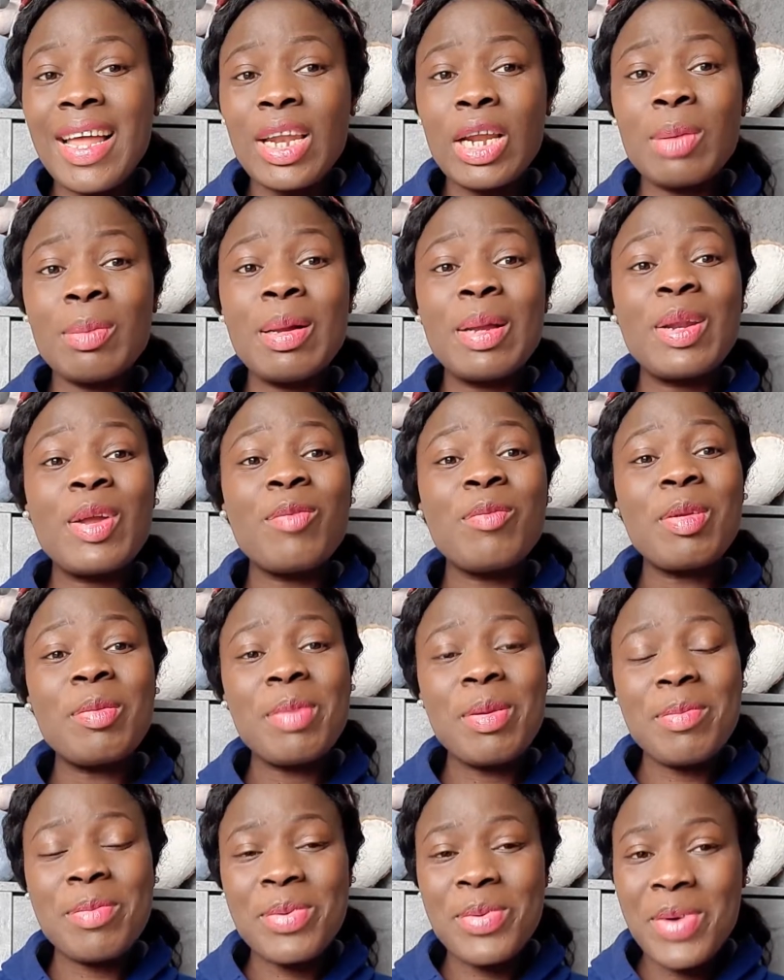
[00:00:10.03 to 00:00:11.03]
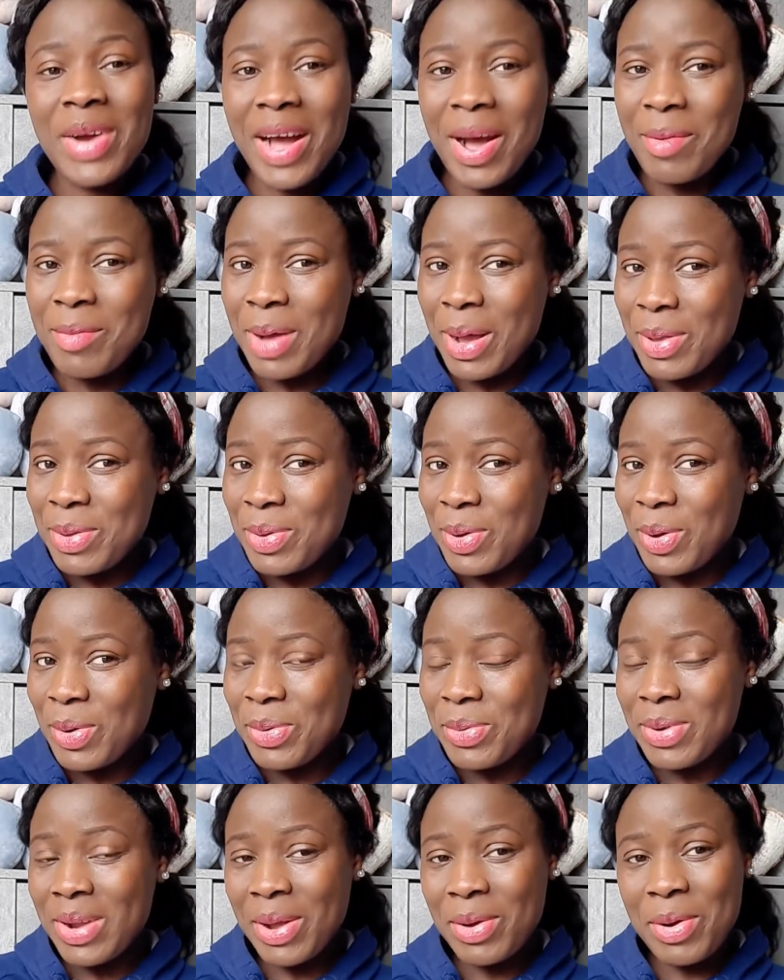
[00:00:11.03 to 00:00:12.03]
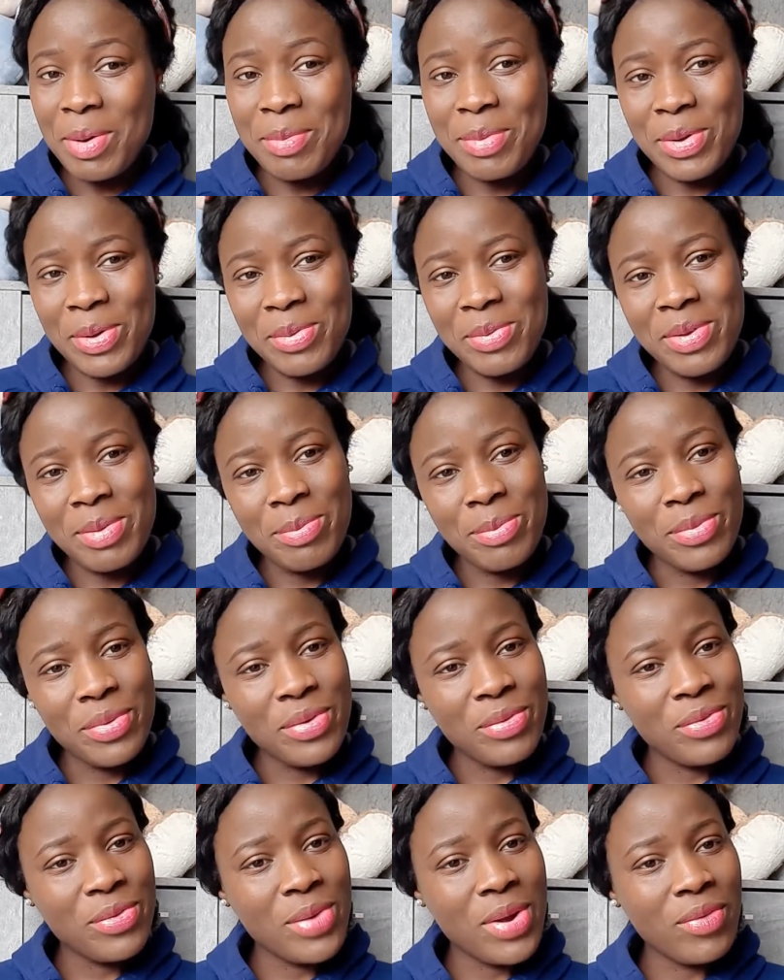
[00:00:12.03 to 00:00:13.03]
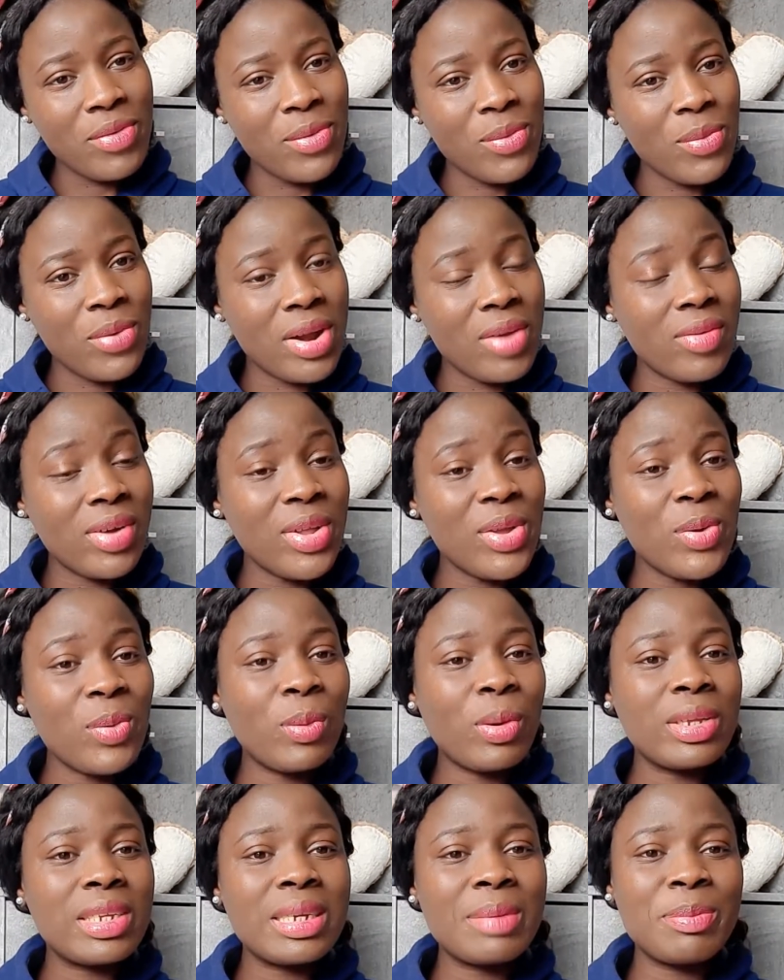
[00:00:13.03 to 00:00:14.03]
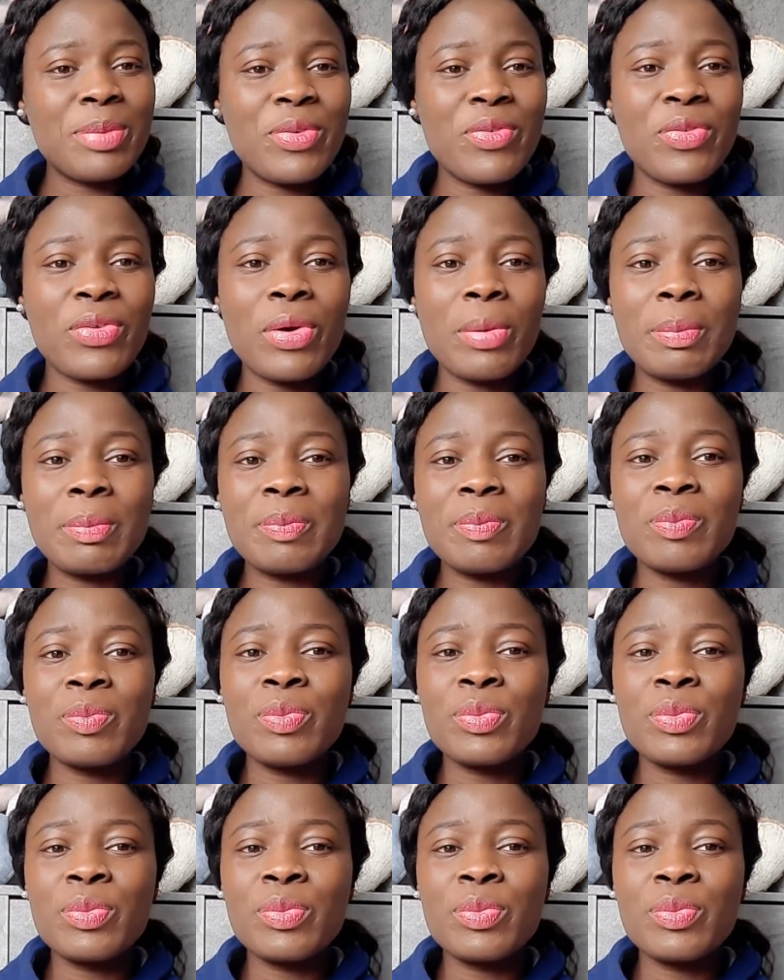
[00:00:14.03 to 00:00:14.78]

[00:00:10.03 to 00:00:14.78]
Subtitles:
Hello, my lovely people. How are you all doing? I hope you're doing beautiful well from wherever you're watching me from.